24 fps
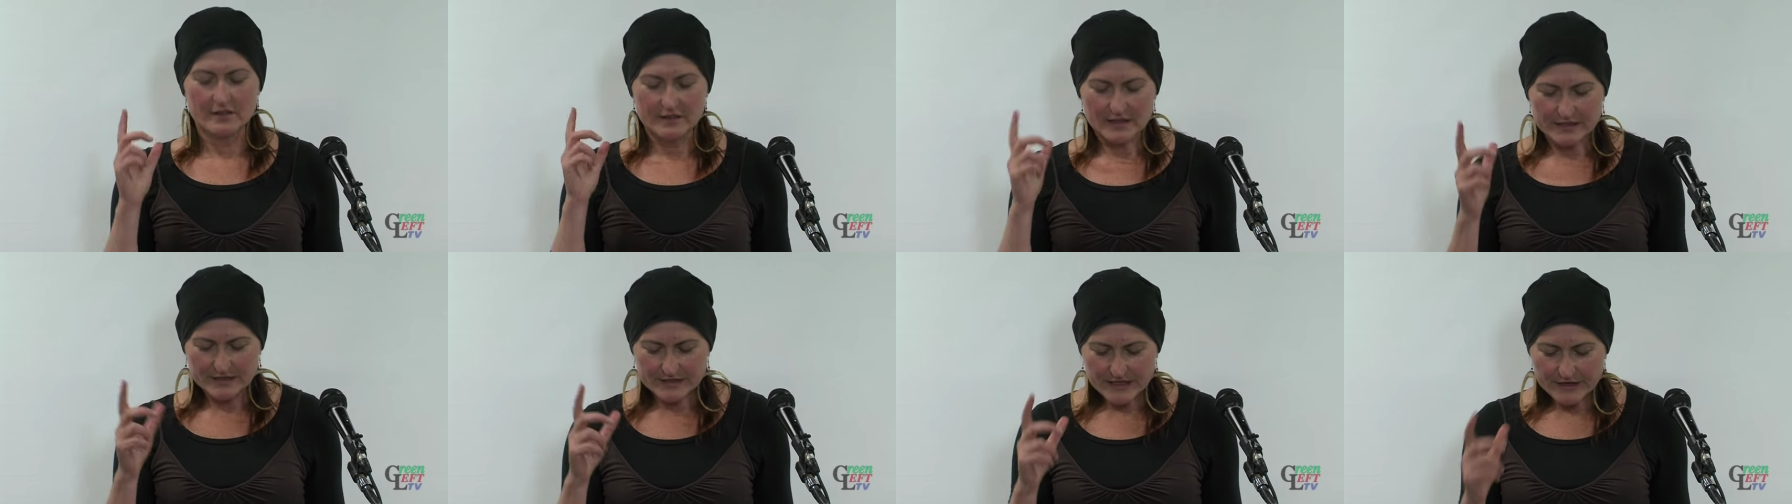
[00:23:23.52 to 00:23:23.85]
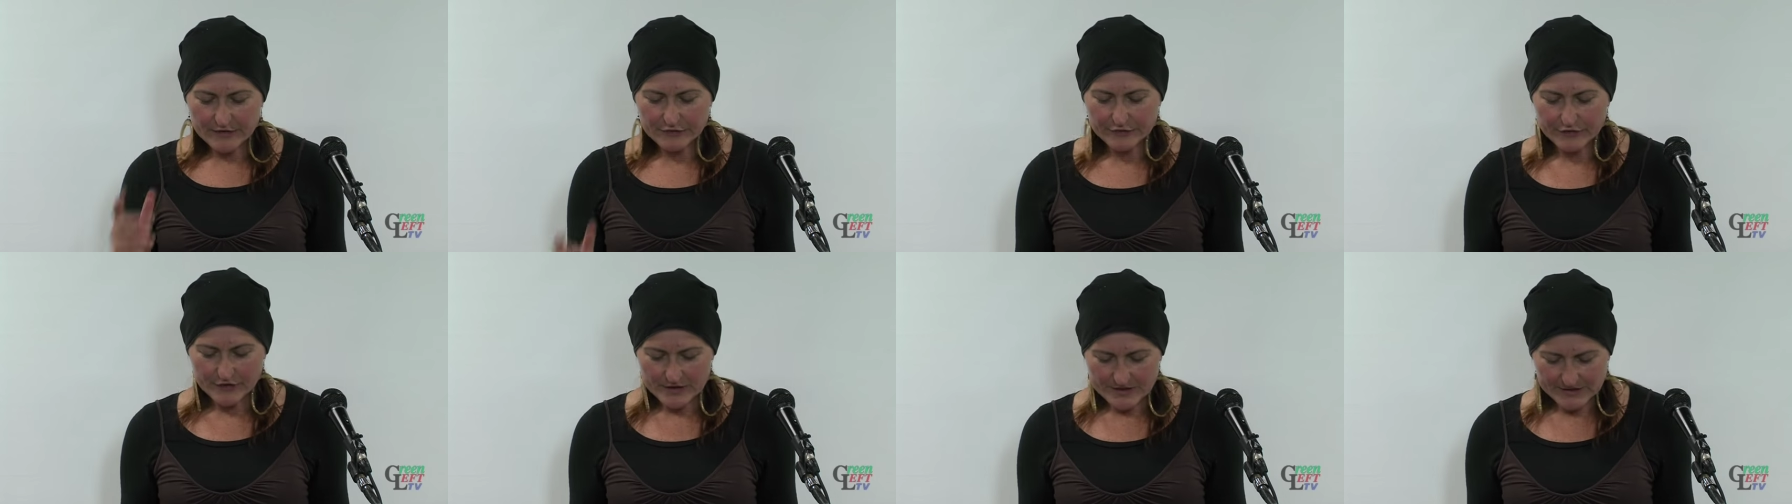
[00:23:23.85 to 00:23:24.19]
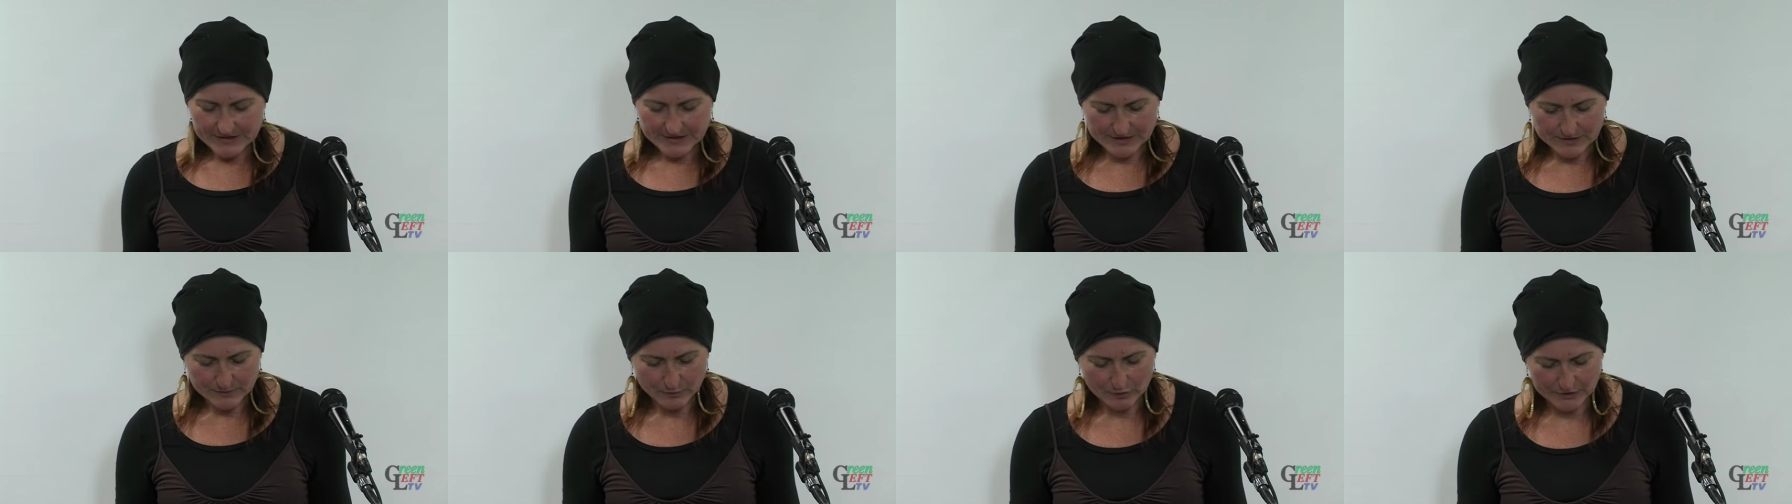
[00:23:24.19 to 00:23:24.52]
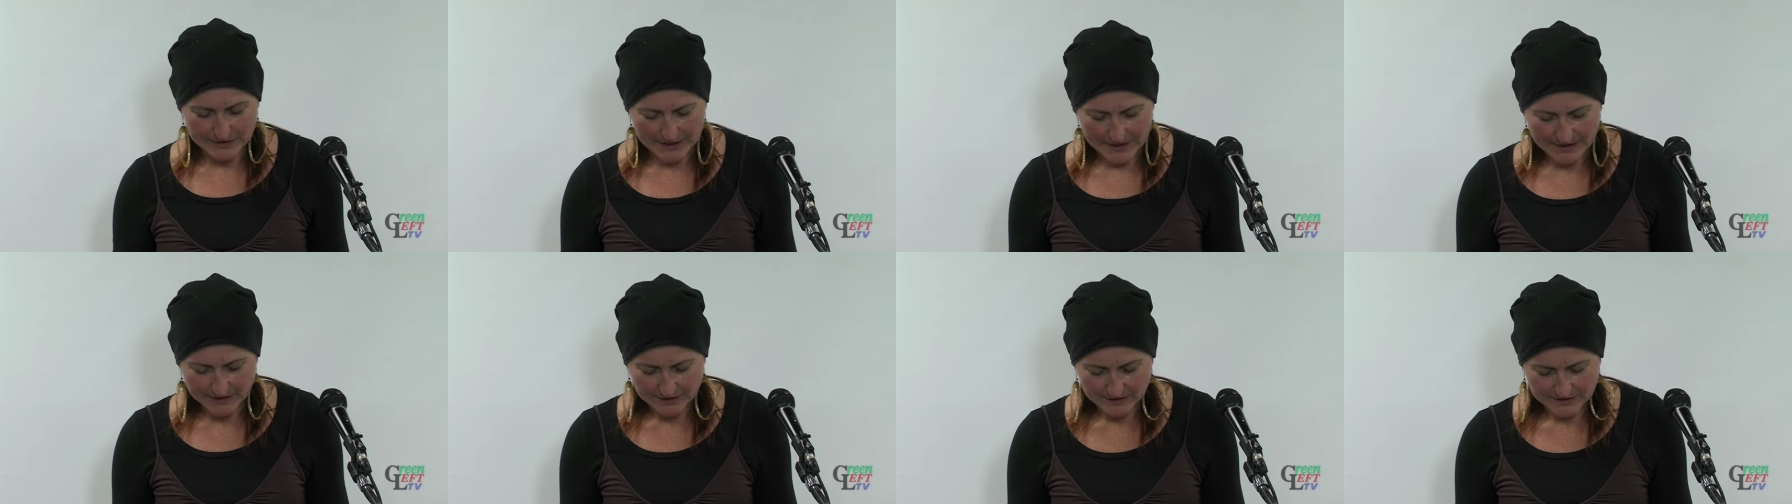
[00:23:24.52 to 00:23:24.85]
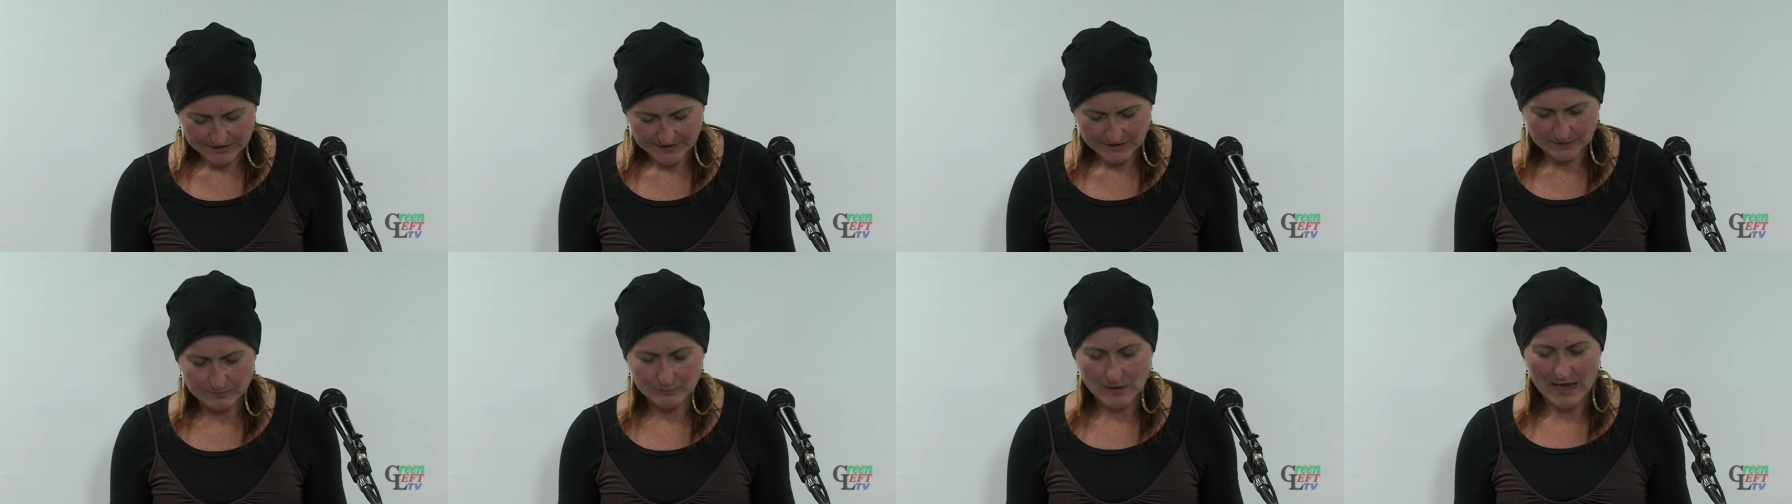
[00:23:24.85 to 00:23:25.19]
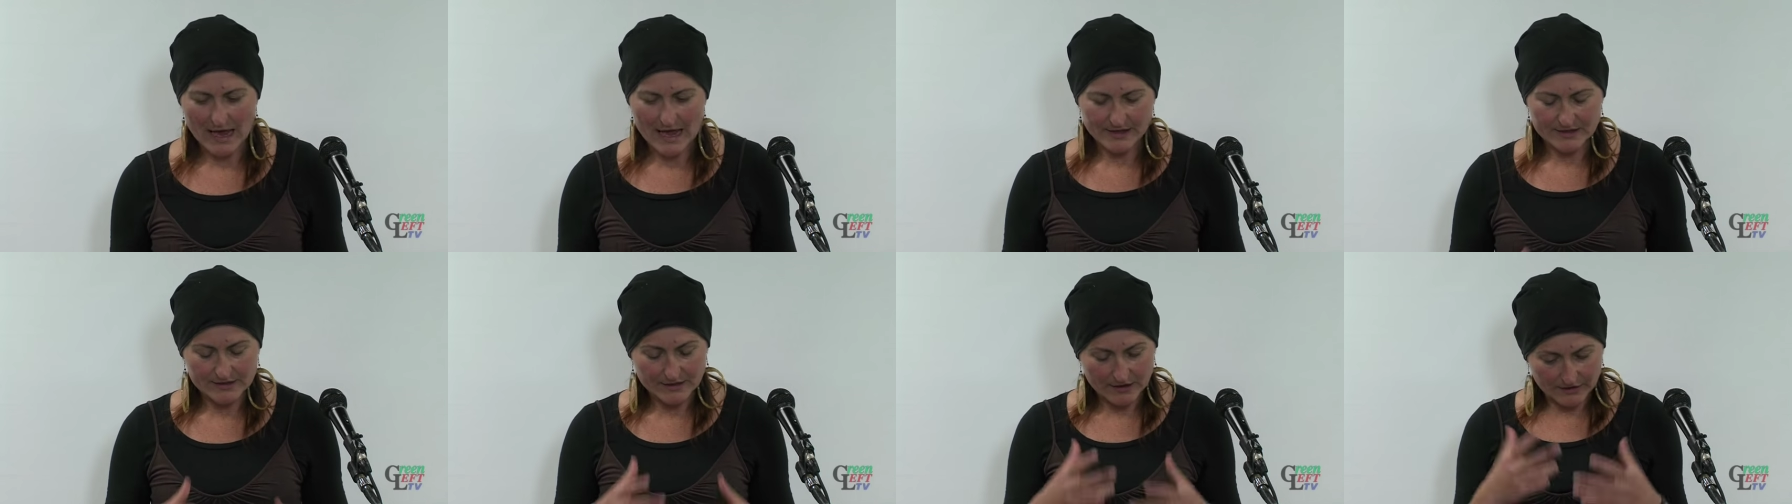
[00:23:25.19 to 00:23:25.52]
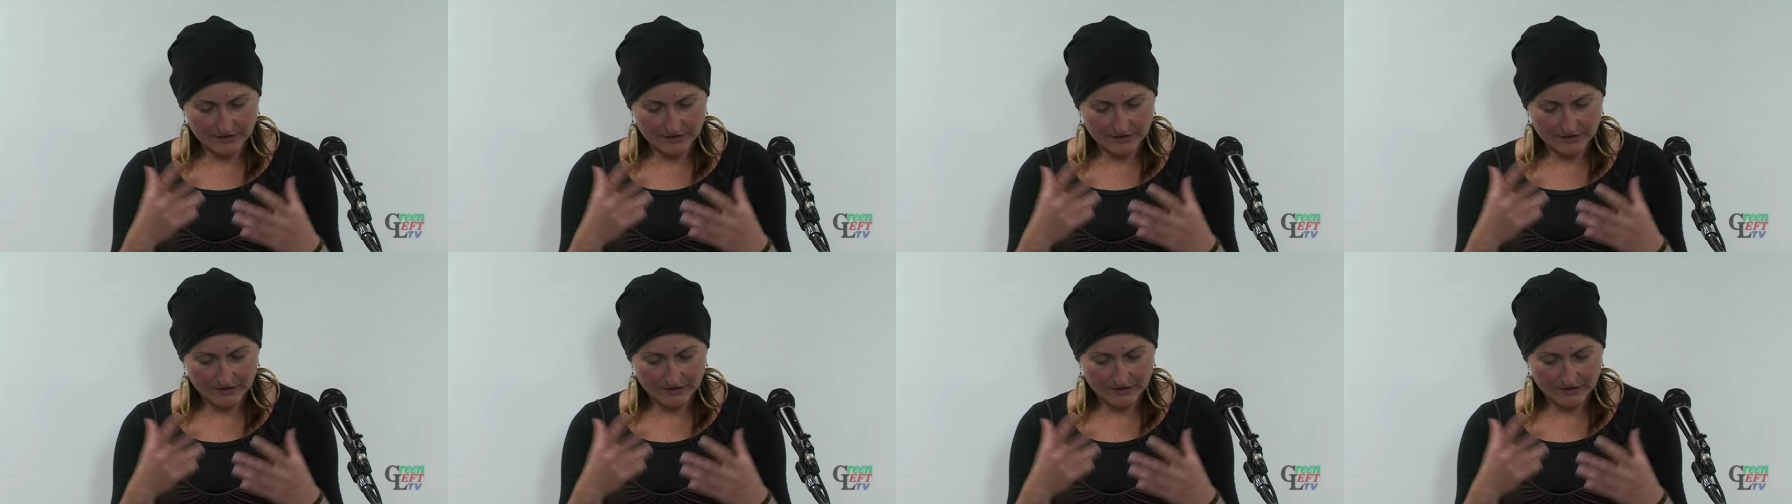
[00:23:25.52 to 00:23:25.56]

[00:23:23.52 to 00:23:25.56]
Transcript: The difference is what Engels and Marx,